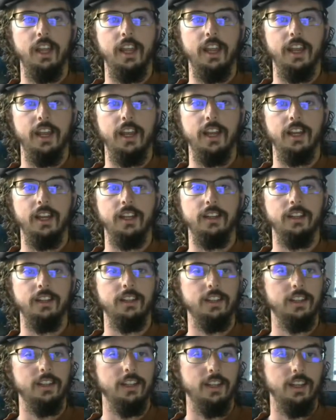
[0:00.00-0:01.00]

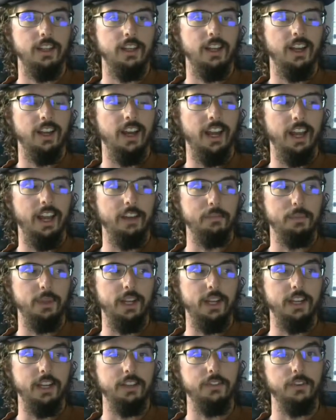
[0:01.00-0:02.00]
and I have
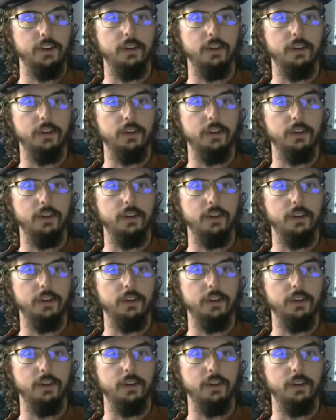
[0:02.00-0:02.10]
plans